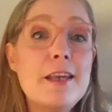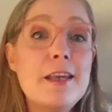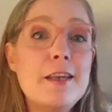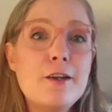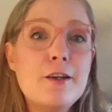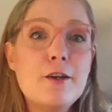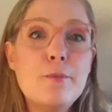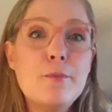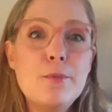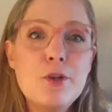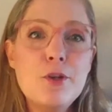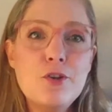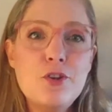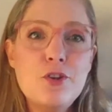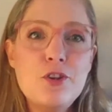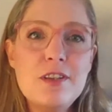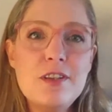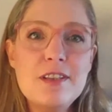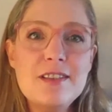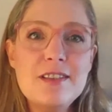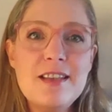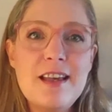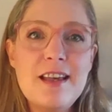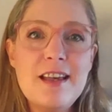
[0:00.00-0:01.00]
a
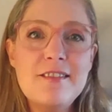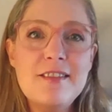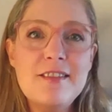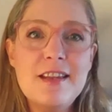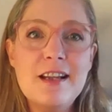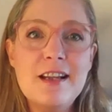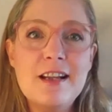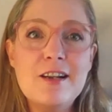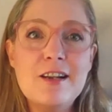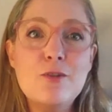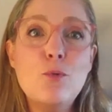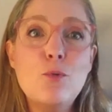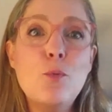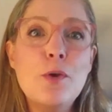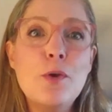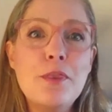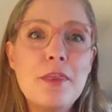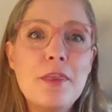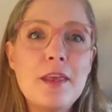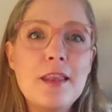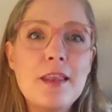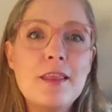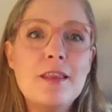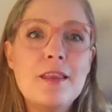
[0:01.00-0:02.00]
community setting
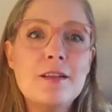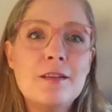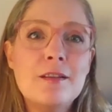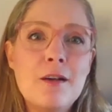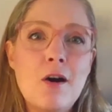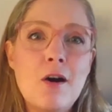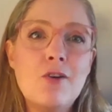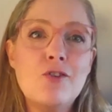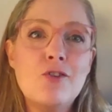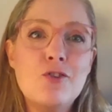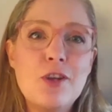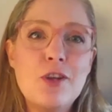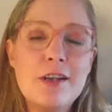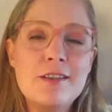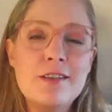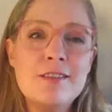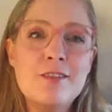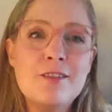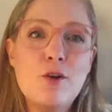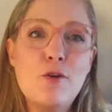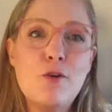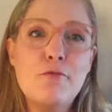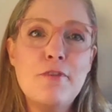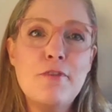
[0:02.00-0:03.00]
within the
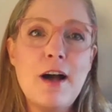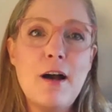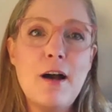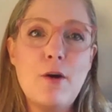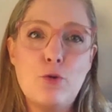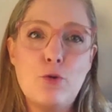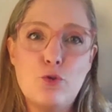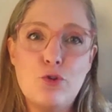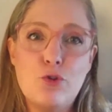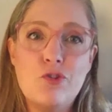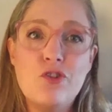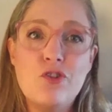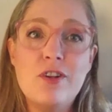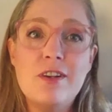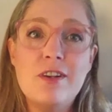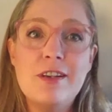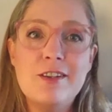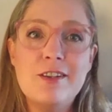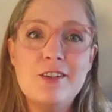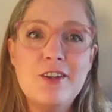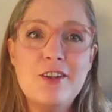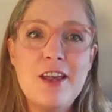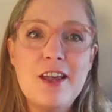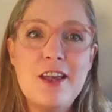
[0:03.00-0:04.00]
context of outreach
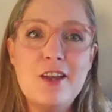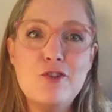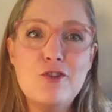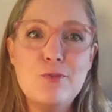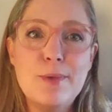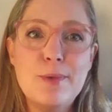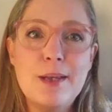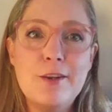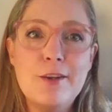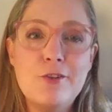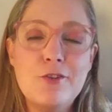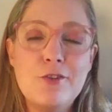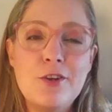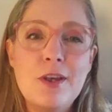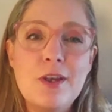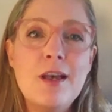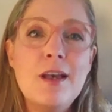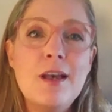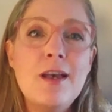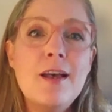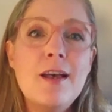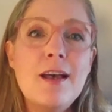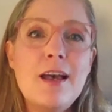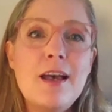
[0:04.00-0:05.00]
and engagement,
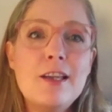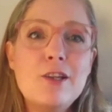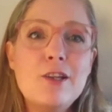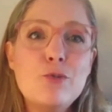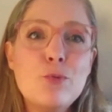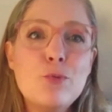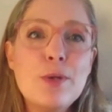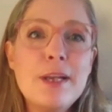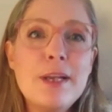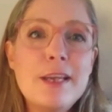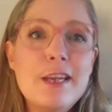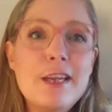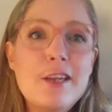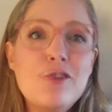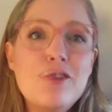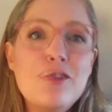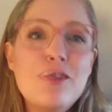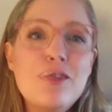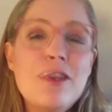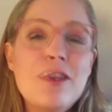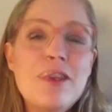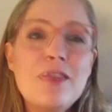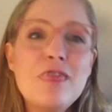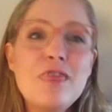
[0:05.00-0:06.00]
and really
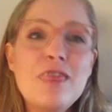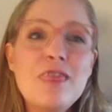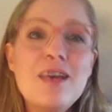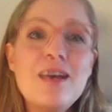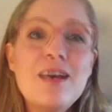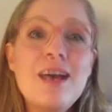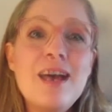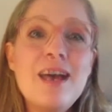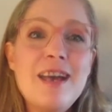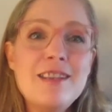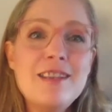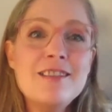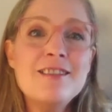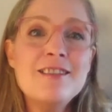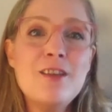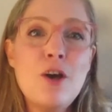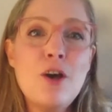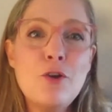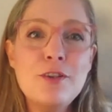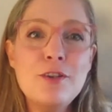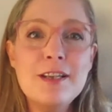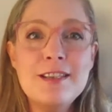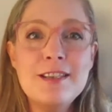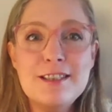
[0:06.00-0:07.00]
to get the
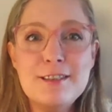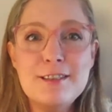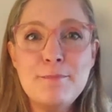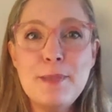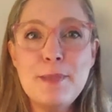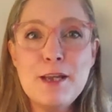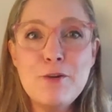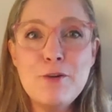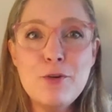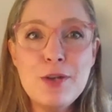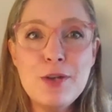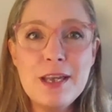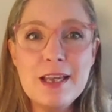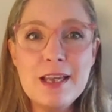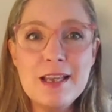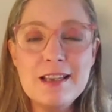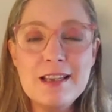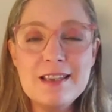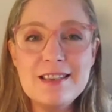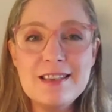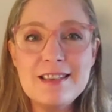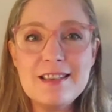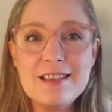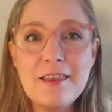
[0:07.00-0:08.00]
hands-on
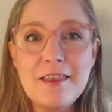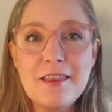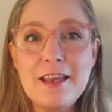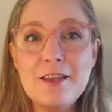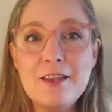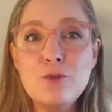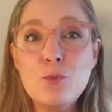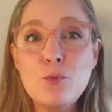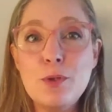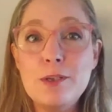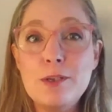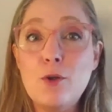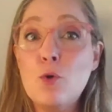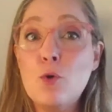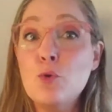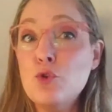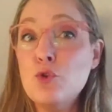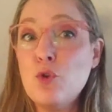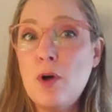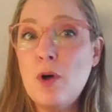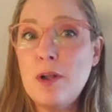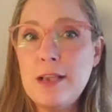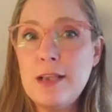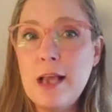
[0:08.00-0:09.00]
experience that will
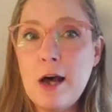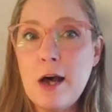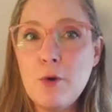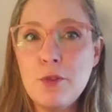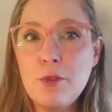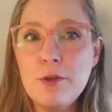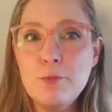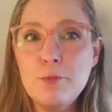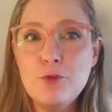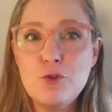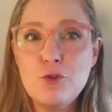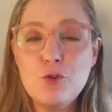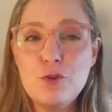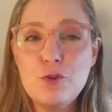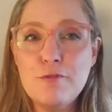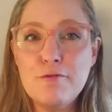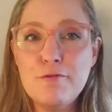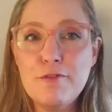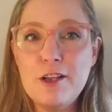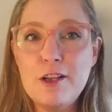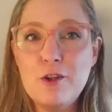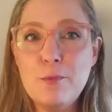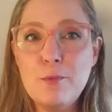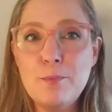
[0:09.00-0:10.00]
also allow them to
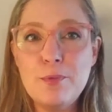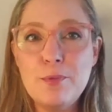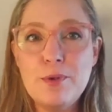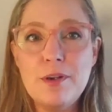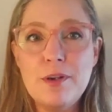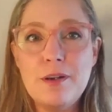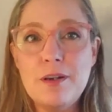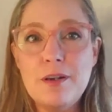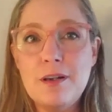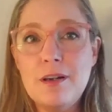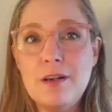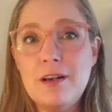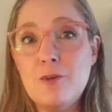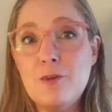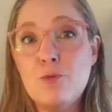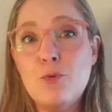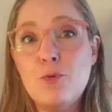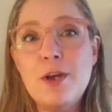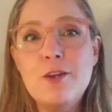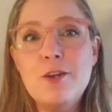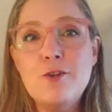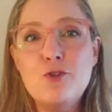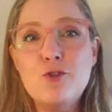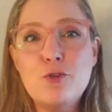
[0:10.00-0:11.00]
develop a
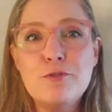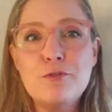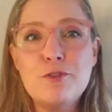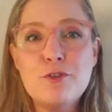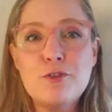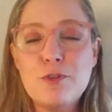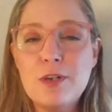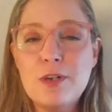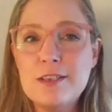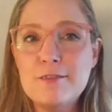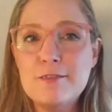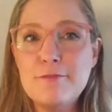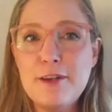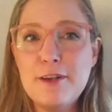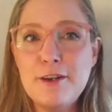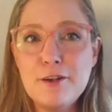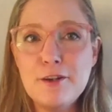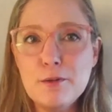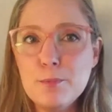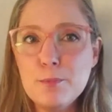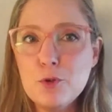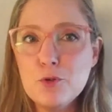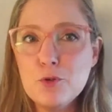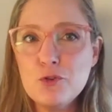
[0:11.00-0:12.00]
range of
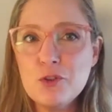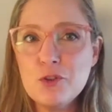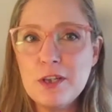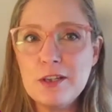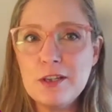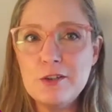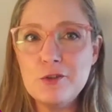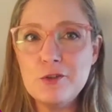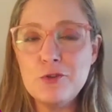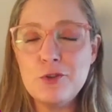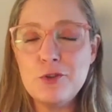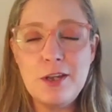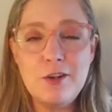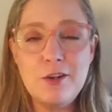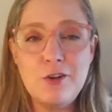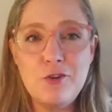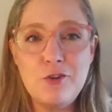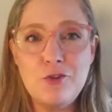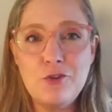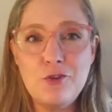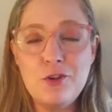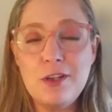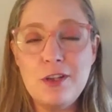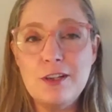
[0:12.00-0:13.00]
transferable skills
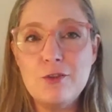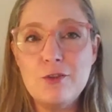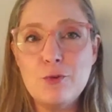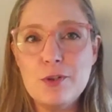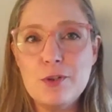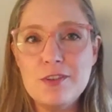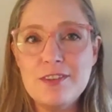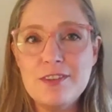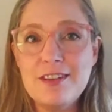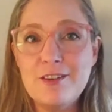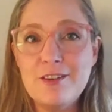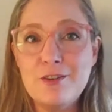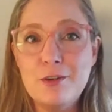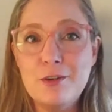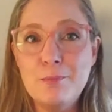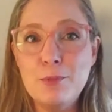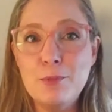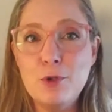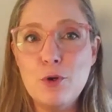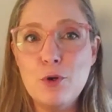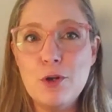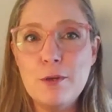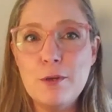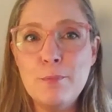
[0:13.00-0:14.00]
and increase their
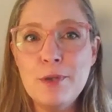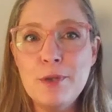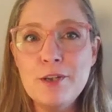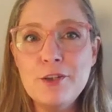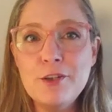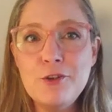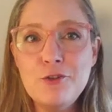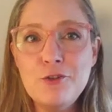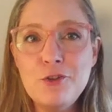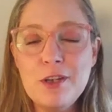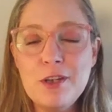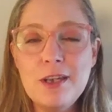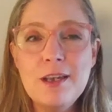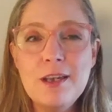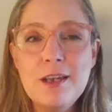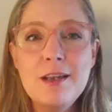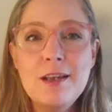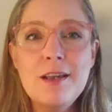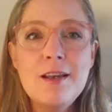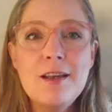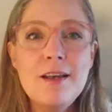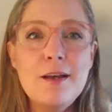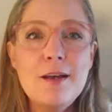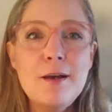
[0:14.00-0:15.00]
employability,
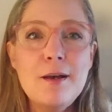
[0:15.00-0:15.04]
